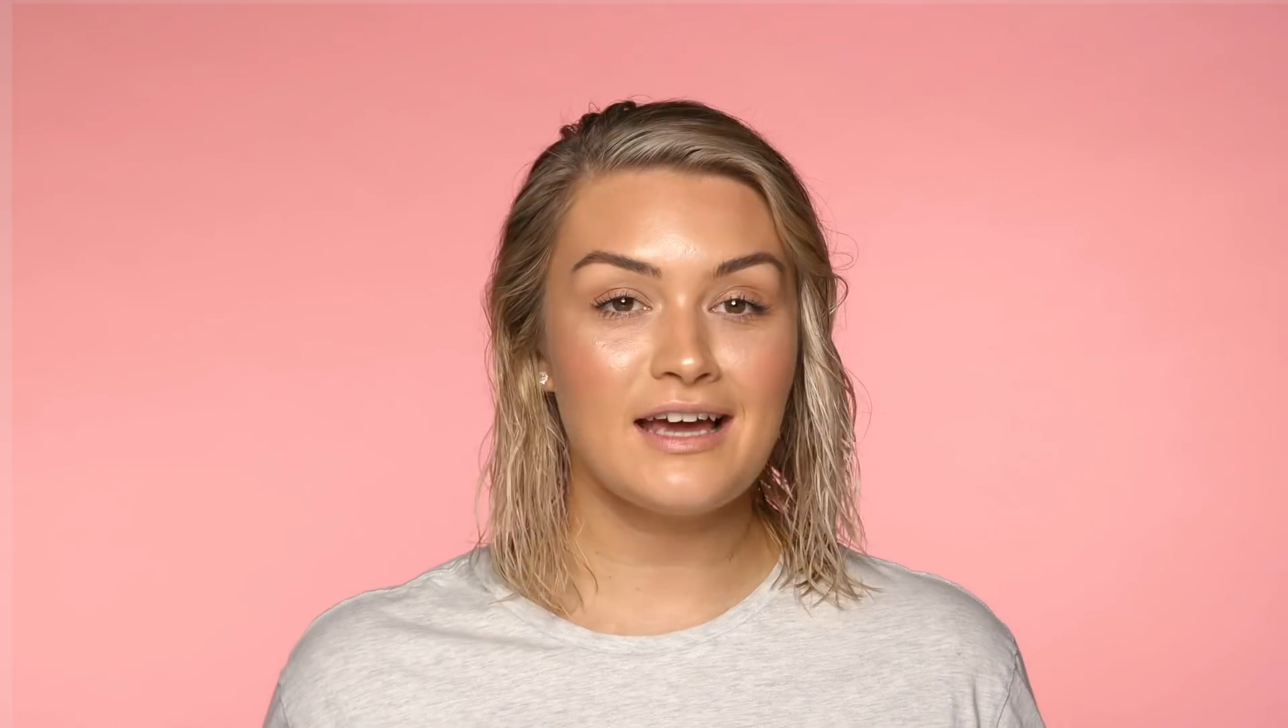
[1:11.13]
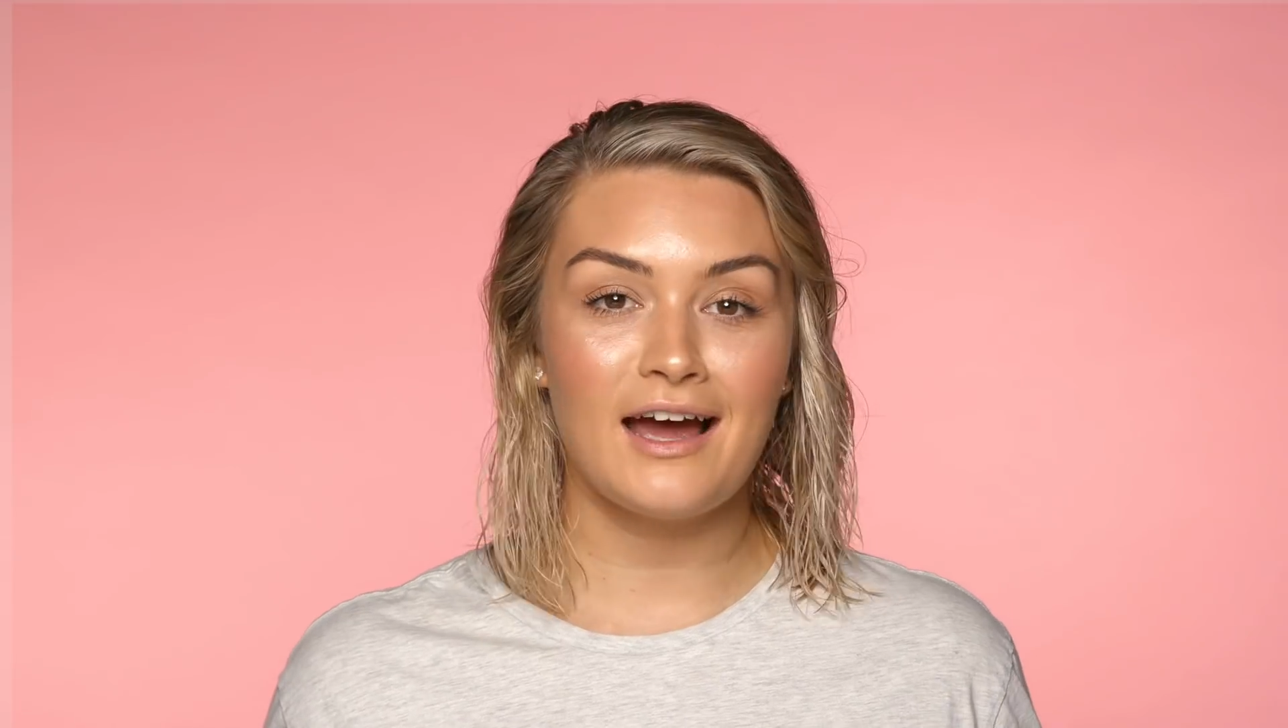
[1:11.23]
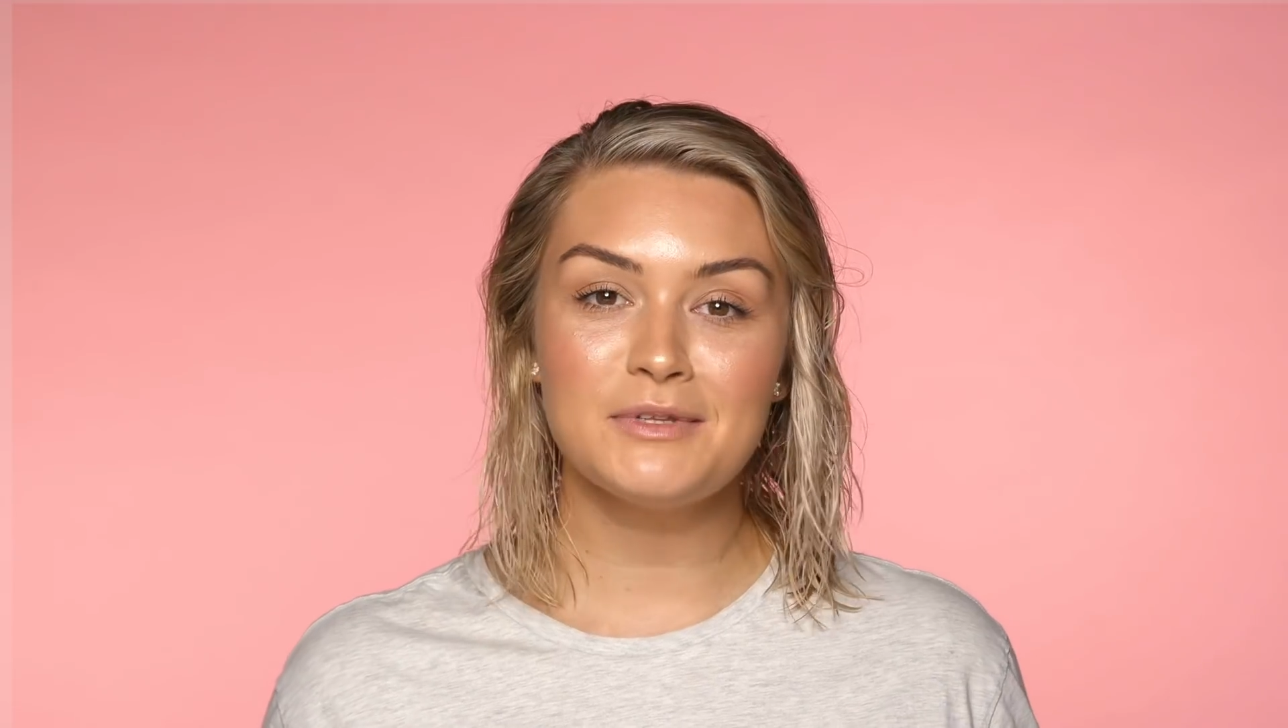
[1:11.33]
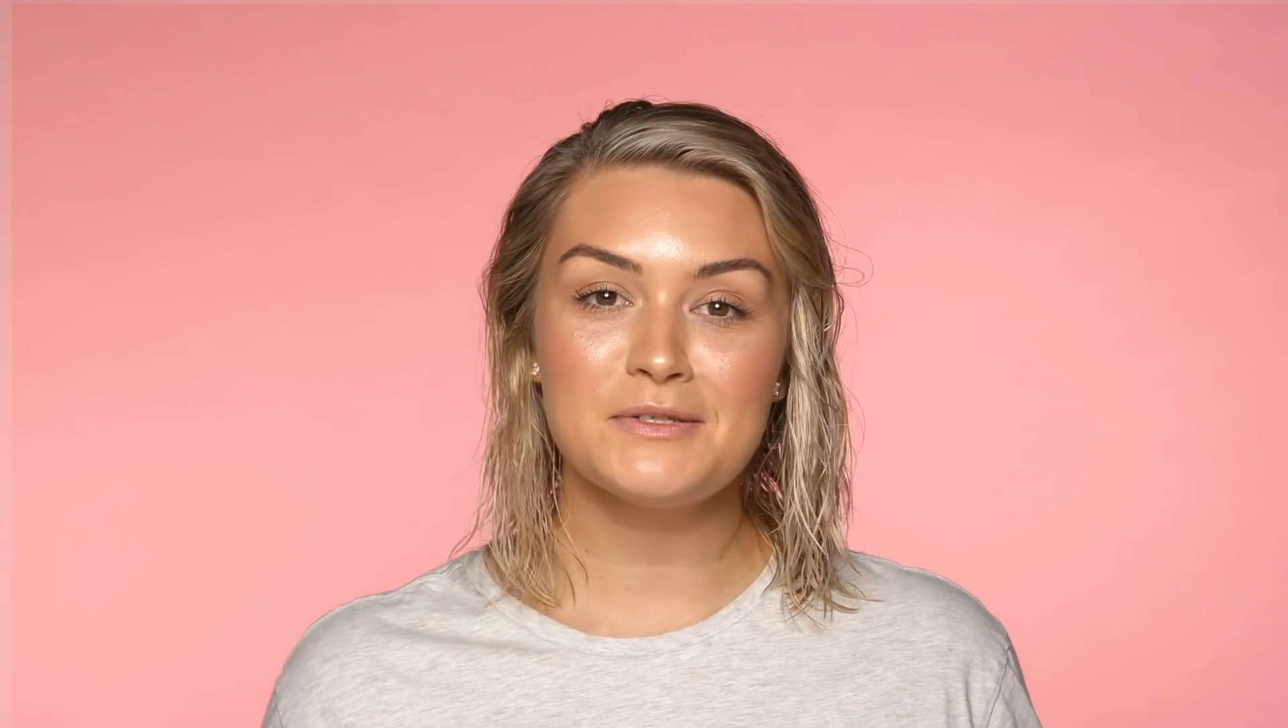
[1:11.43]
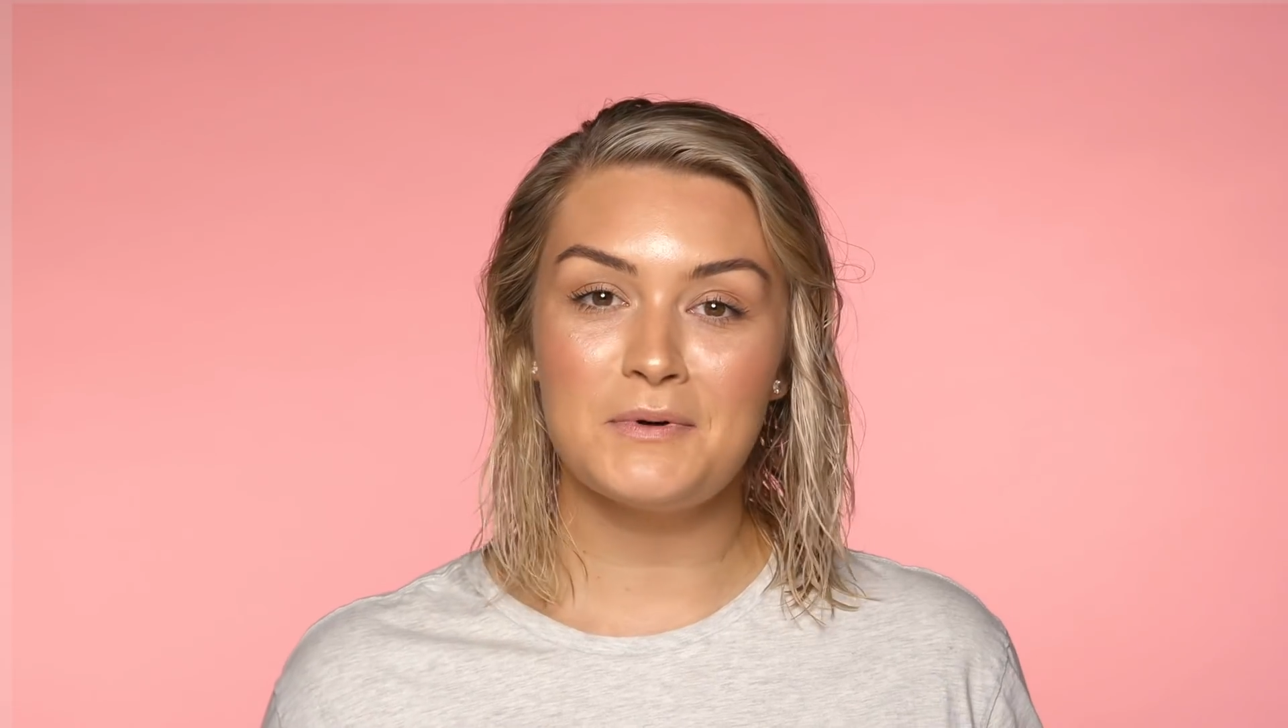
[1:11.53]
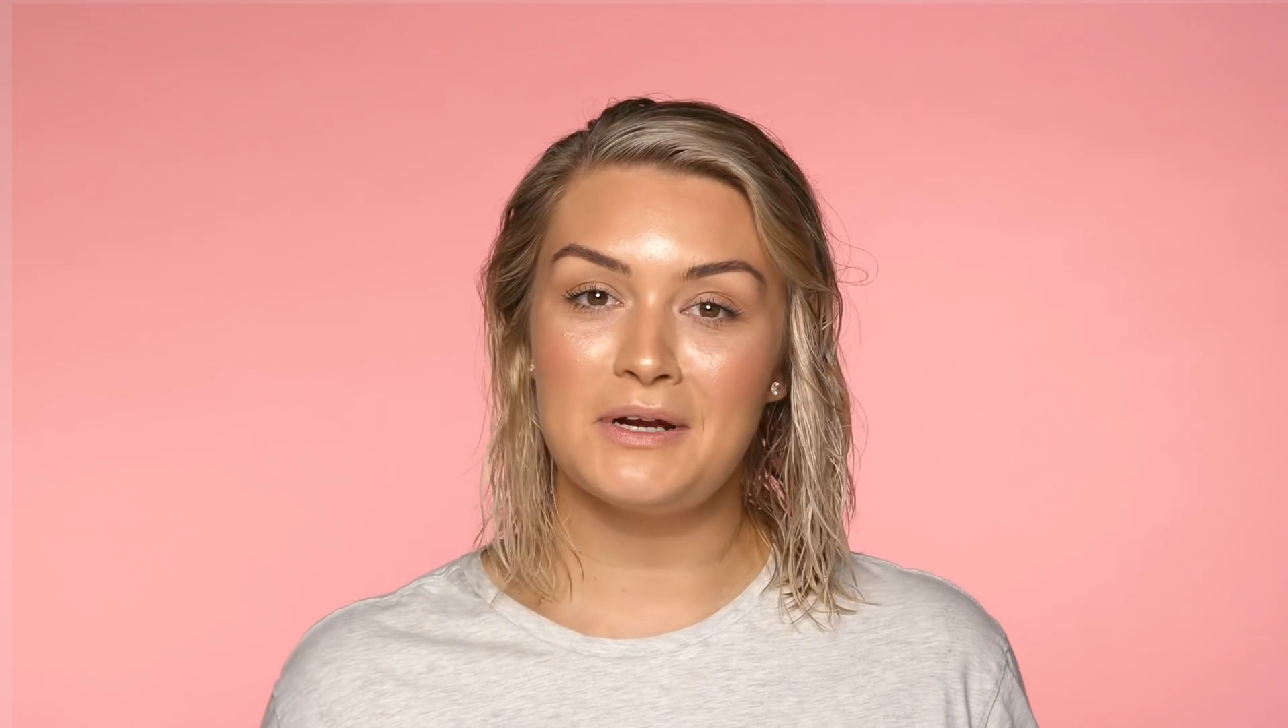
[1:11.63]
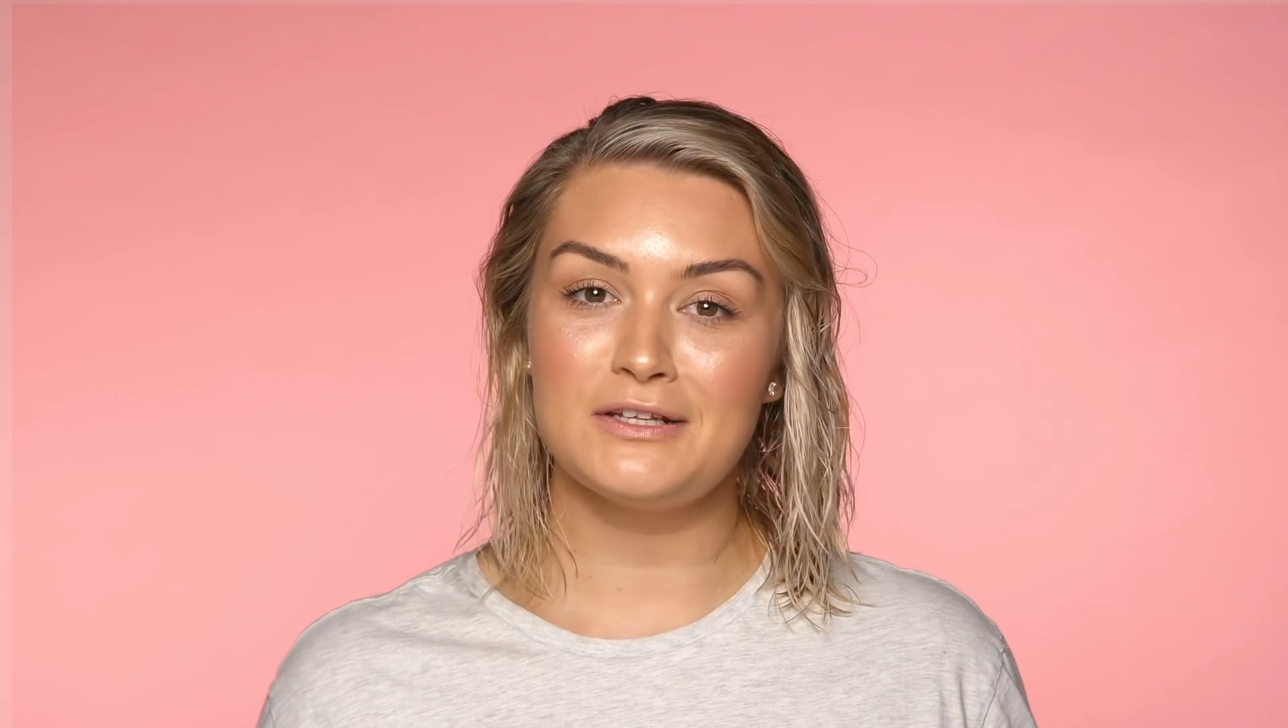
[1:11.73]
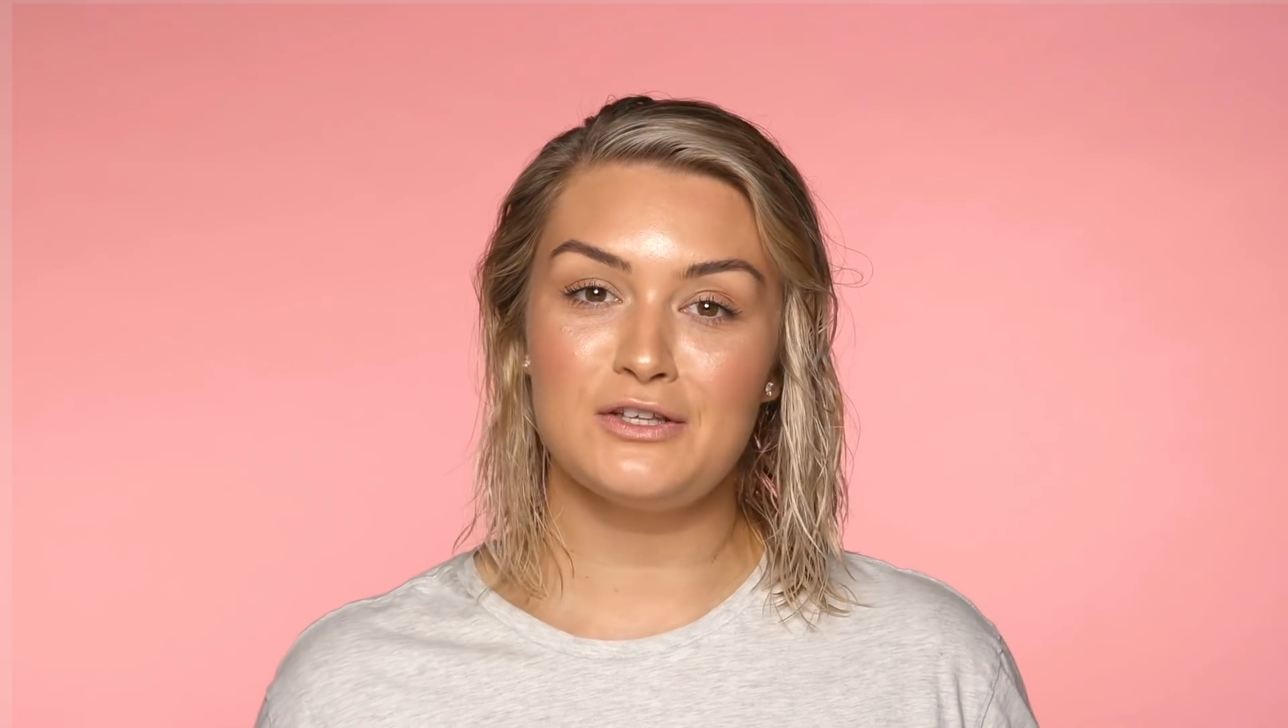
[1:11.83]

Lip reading: time this morning,